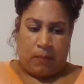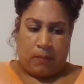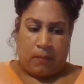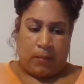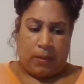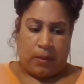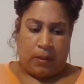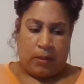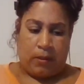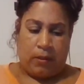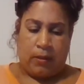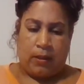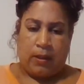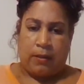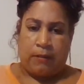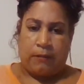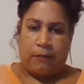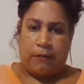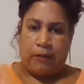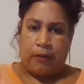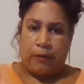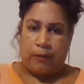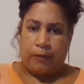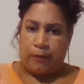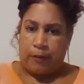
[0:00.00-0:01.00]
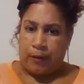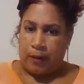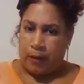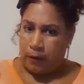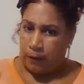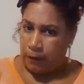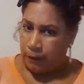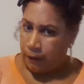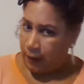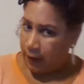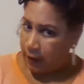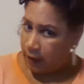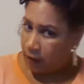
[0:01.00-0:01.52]
but you can feel free to
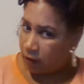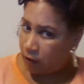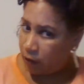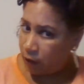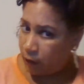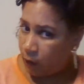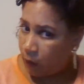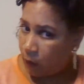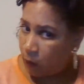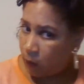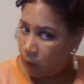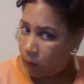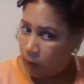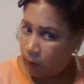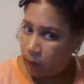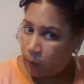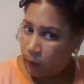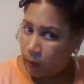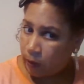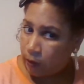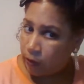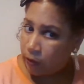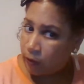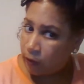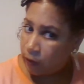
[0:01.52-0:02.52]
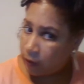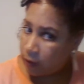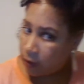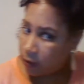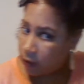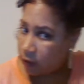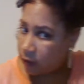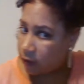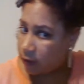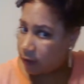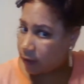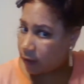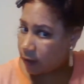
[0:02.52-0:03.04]
fast forward what you don't need
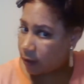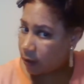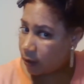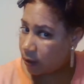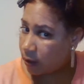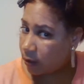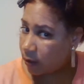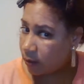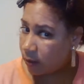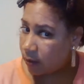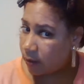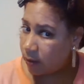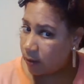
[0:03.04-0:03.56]
to see.